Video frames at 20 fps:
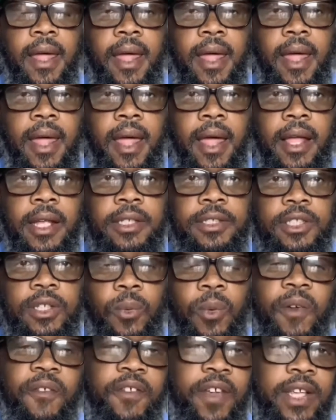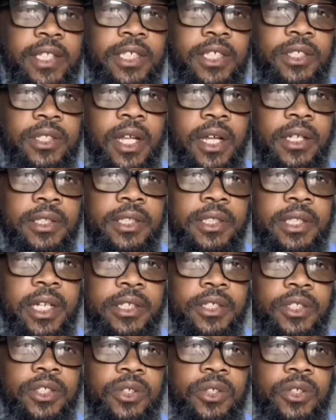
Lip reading: So we're facing, there's two